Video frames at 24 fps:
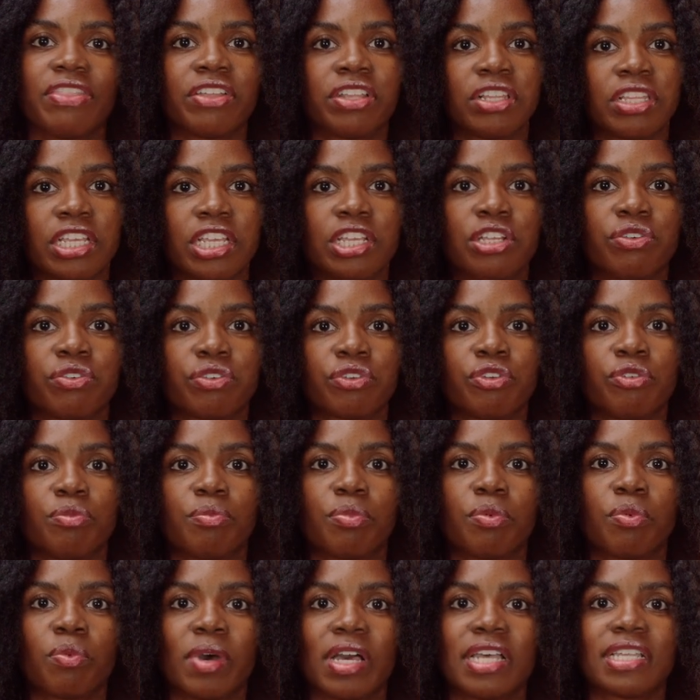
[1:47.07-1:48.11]
the lead
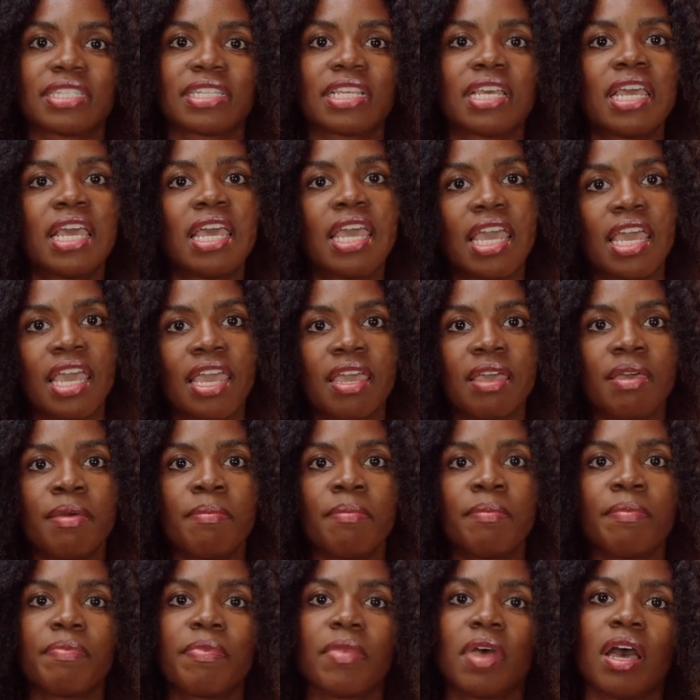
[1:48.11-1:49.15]
group was
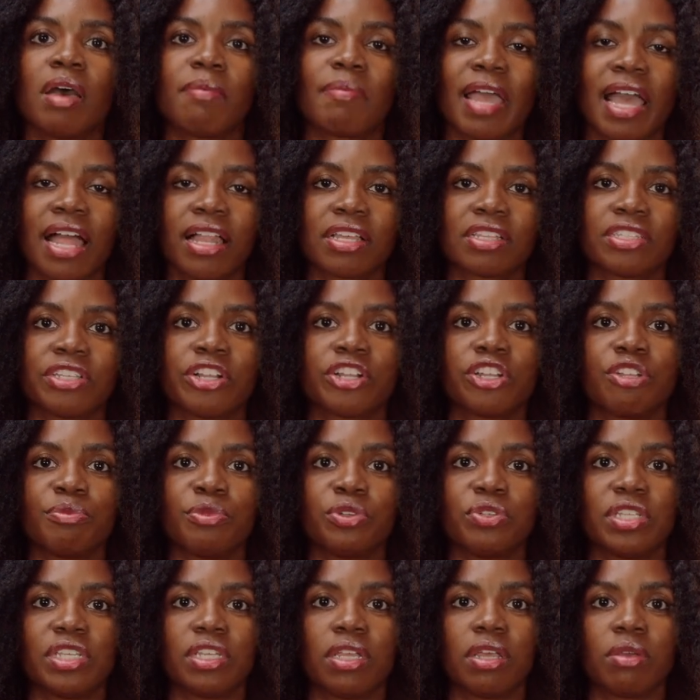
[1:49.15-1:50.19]
him,
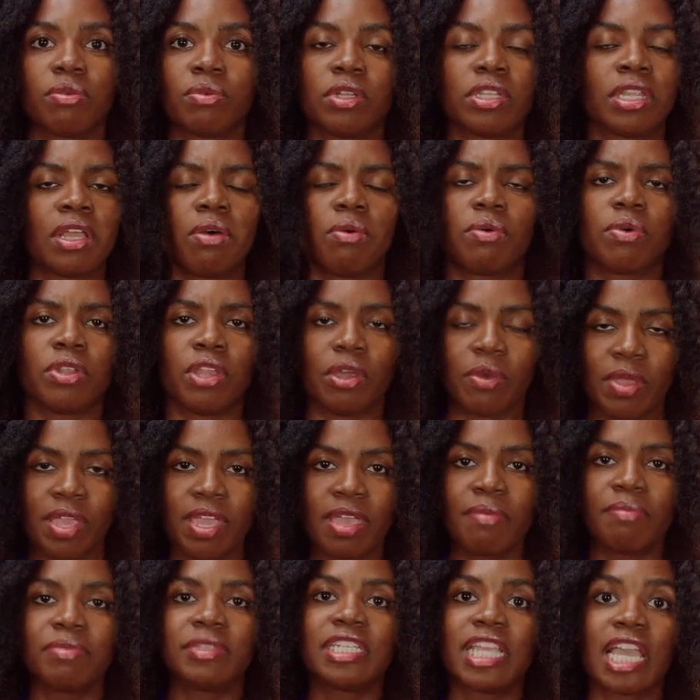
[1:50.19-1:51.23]

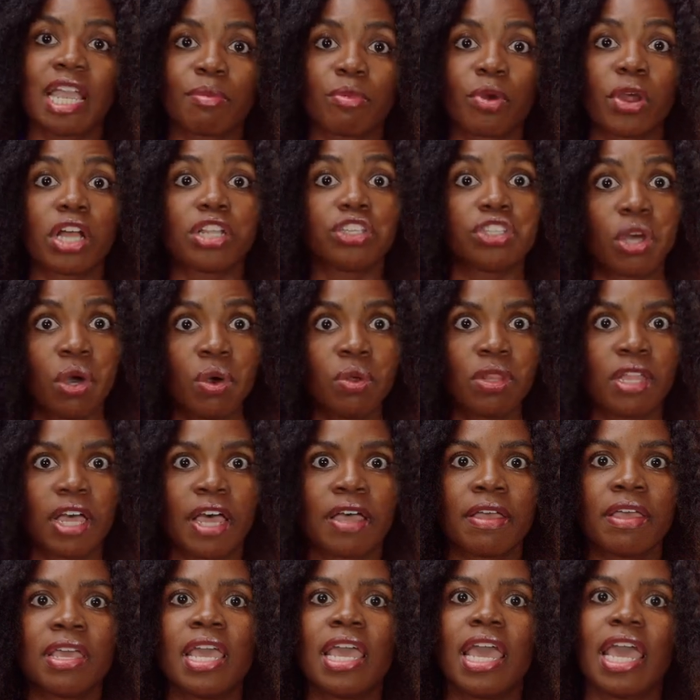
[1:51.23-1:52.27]
Tamirat
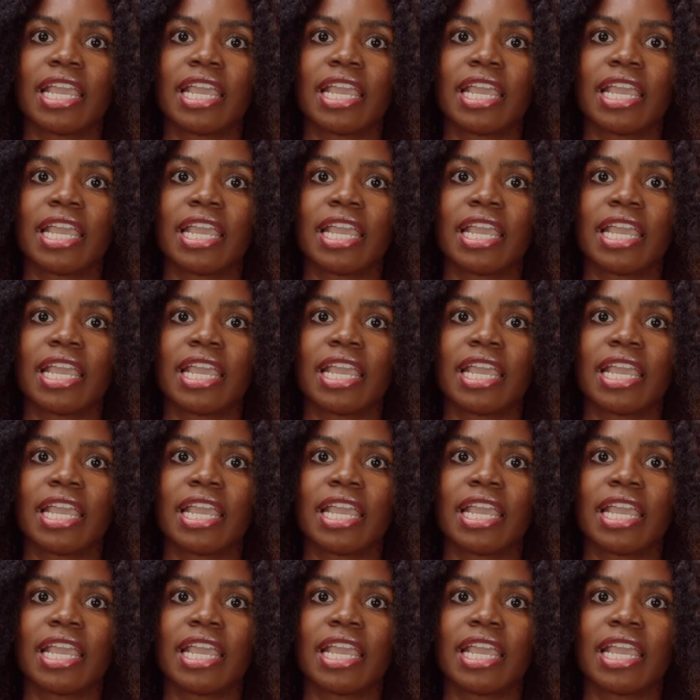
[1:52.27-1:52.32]
Tola,